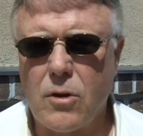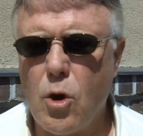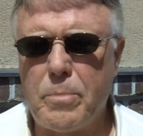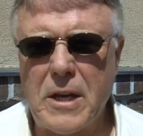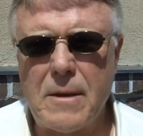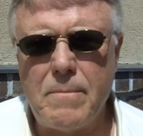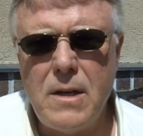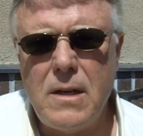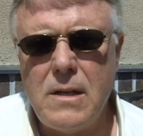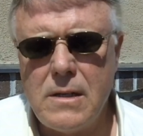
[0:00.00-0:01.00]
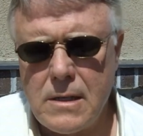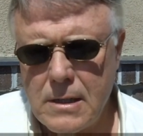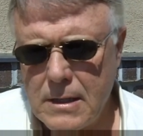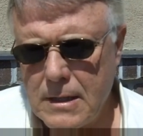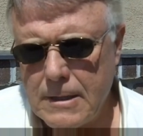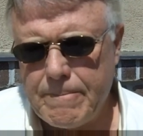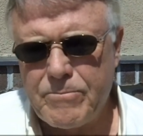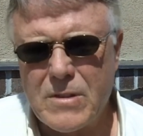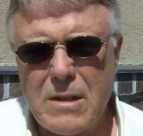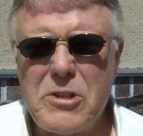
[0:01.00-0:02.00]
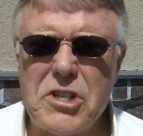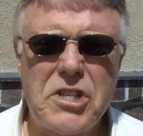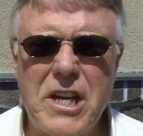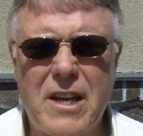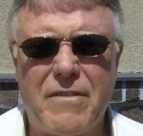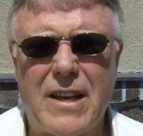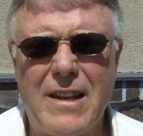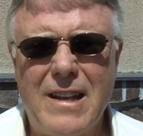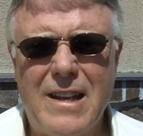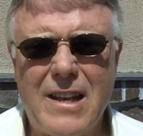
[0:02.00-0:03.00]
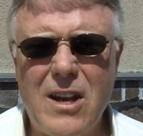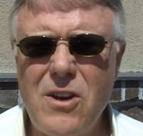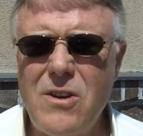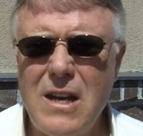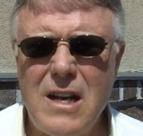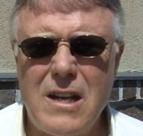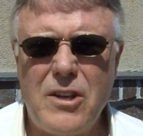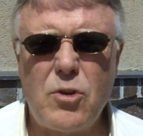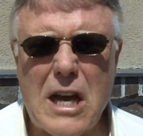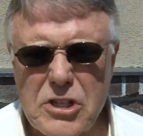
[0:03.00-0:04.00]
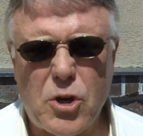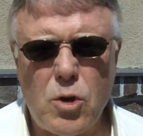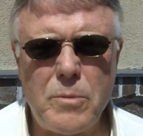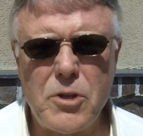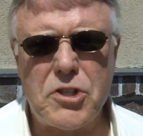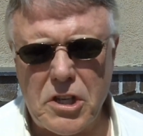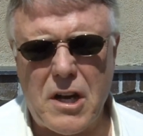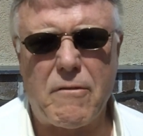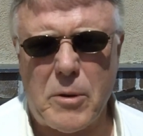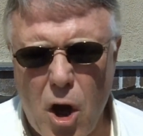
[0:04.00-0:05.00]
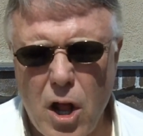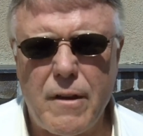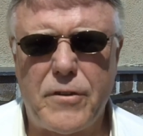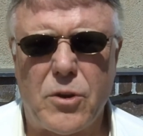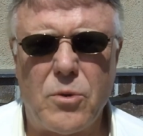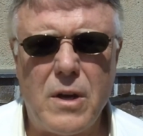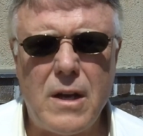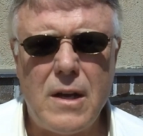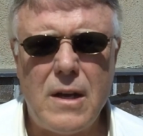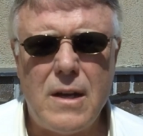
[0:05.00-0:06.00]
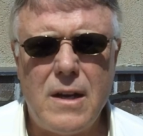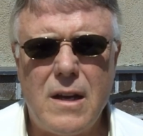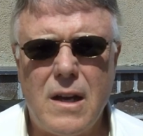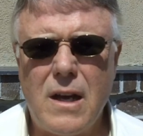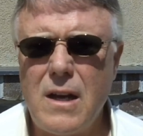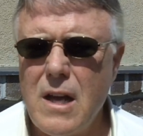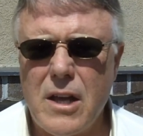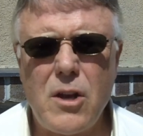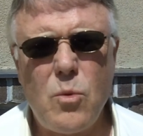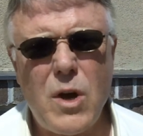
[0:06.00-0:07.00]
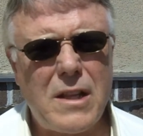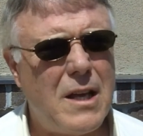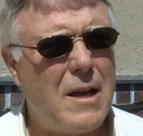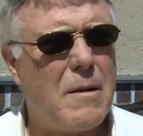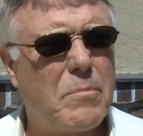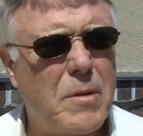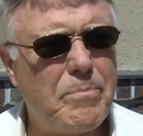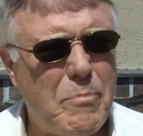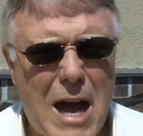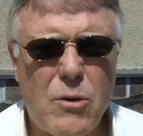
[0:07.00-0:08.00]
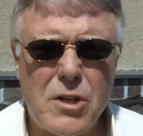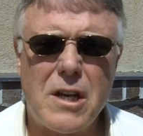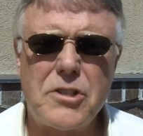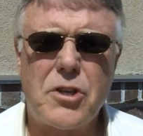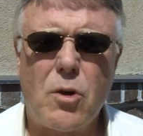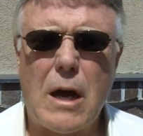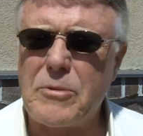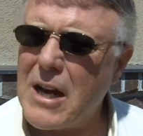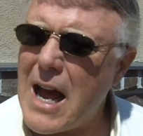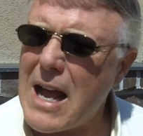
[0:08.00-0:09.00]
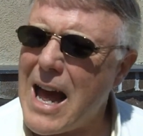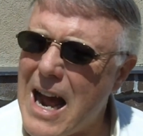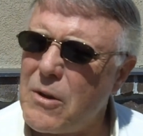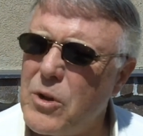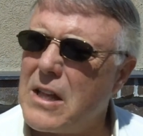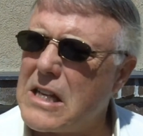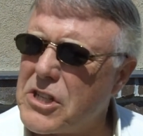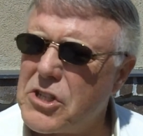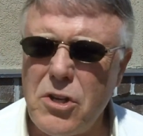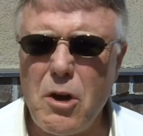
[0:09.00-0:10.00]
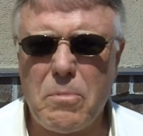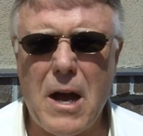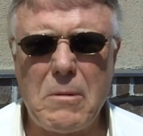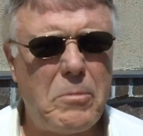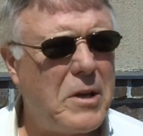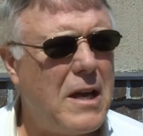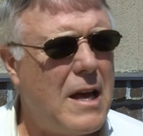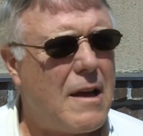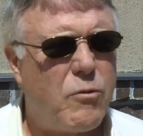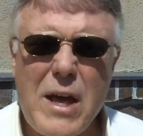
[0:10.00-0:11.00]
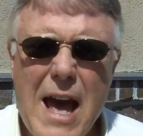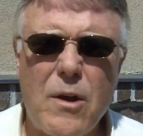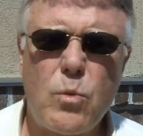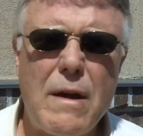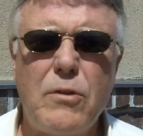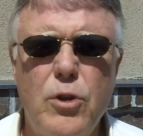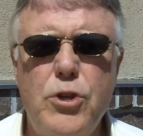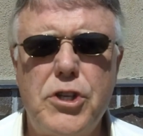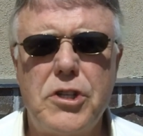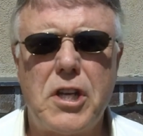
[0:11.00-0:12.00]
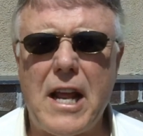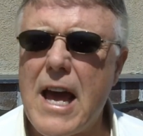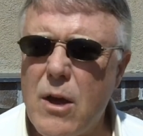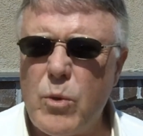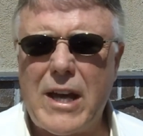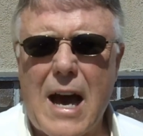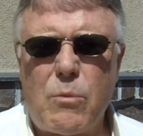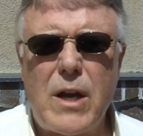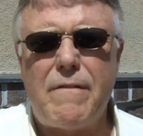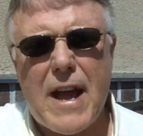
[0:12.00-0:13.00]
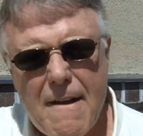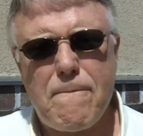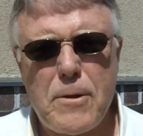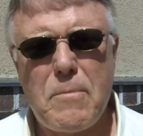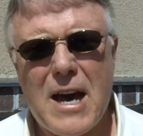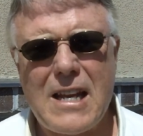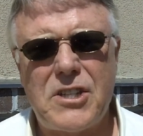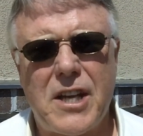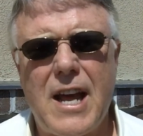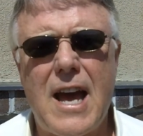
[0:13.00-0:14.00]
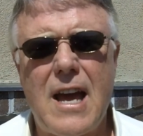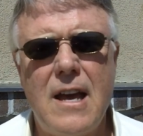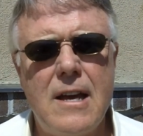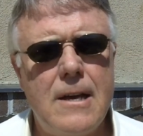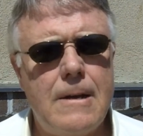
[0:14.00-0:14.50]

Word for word: opium. I'm just sick of it, you know? You guys are criminals in government, all of you. You know what? Power does corrupt. And I and I realize this. you know, probably if we had a revolution today and we got rid of everybody today,